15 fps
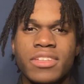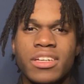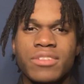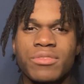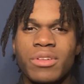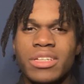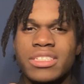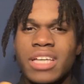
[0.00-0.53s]

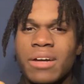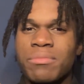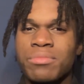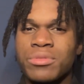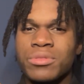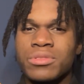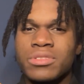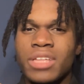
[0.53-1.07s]
For
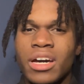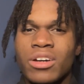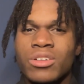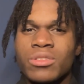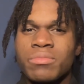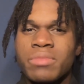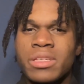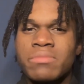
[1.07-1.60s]
example, that
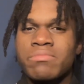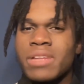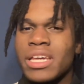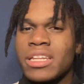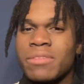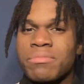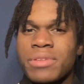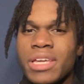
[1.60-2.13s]
could be
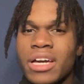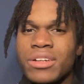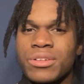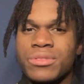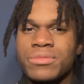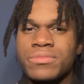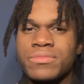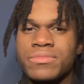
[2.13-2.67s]
playing the piano.
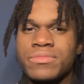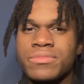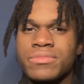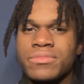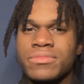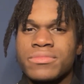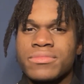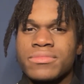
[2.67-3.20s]

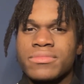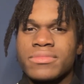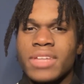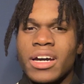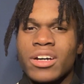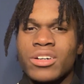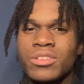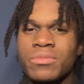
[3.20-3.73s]

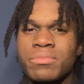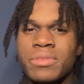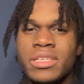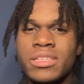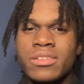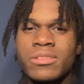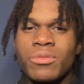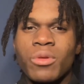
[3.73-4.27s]
That could
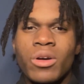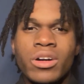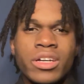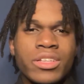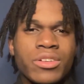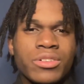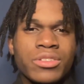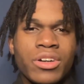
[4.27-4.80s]
be
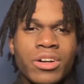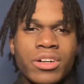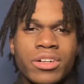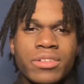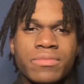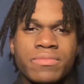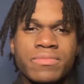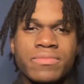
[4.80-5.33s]
walking your dog.
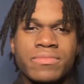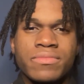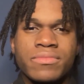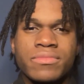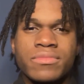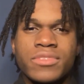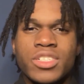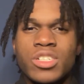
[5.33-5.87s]

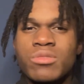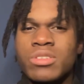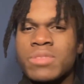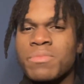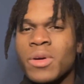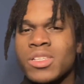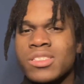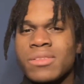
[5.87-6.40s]
Just
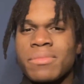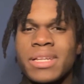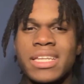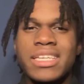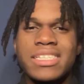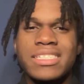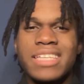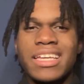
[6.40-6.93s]

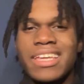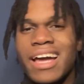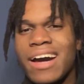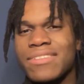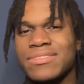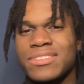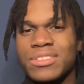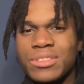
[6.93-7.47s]
responsibilities that you
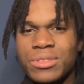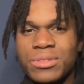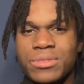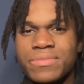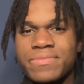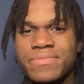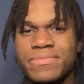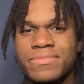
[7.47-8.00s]
have to do.
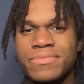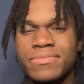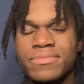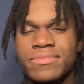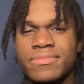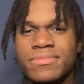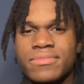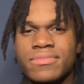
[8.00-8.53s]

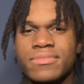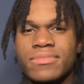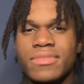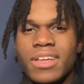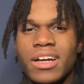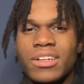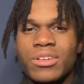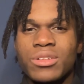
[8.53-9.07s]

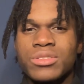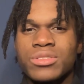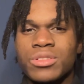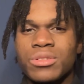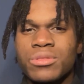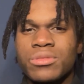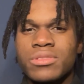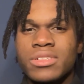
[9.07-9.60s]
And
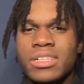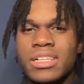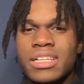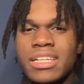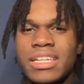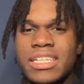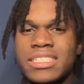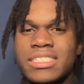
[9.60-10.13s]
also,
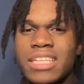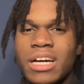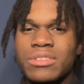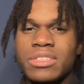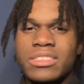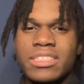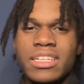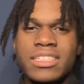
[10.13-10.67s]
list out
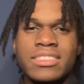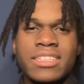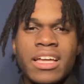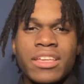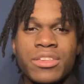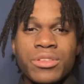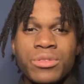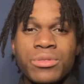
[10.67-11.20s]
the things
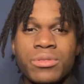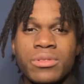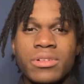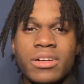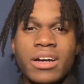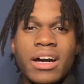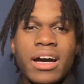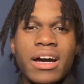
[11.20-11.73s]
that you
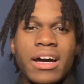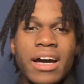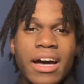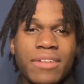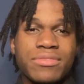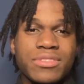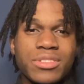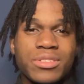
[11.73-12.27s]

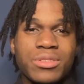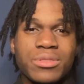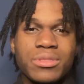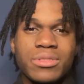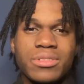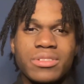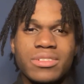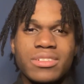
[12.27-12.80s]
have to do.
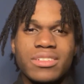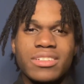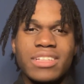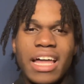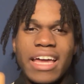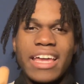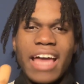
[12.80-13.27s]
Like